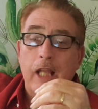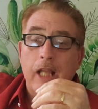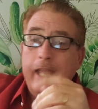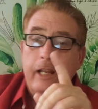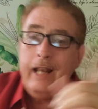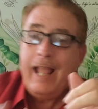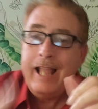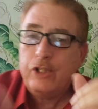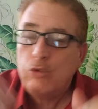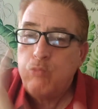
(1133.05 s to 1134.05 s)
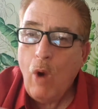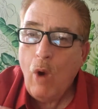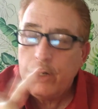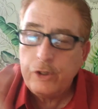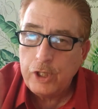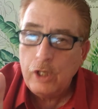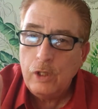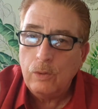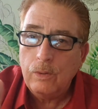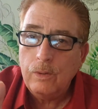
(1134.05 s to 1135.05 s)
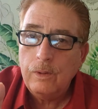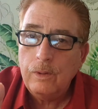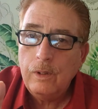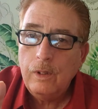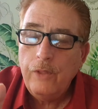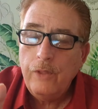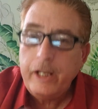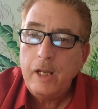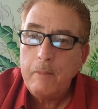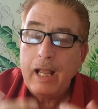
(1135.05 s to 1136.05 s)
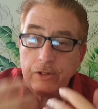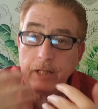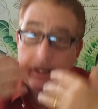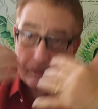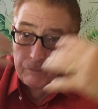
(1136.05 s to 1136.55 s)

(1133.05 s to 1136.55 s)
And it ain't just one or two. They come to your house like,